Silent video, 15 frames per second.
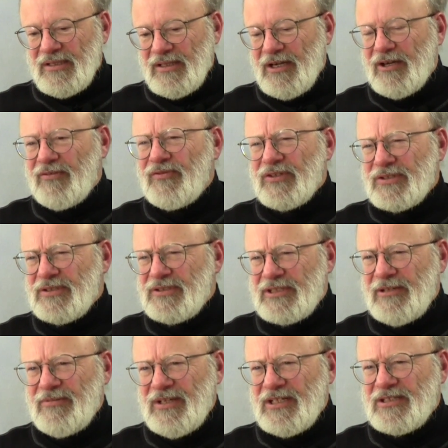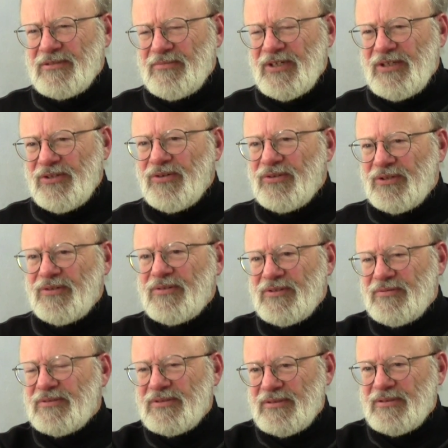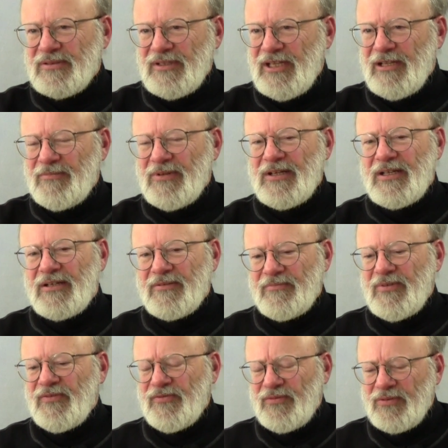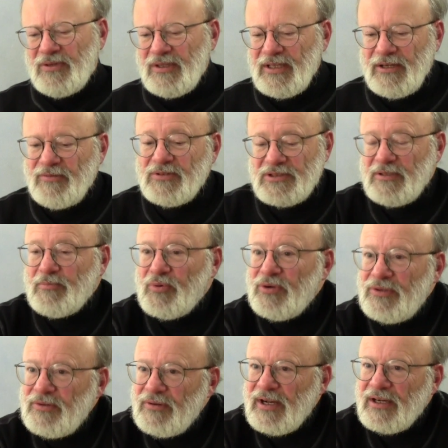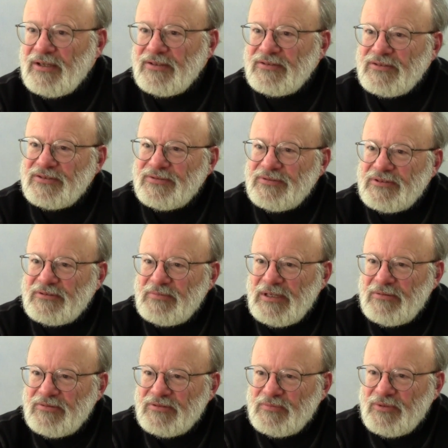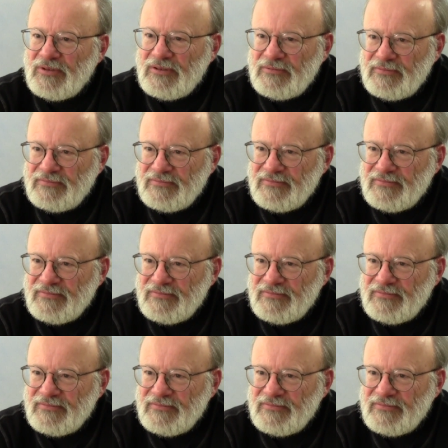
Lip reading: artificial insemination by donor, which was came in at before that, was to burn the records as soon as the baby was born.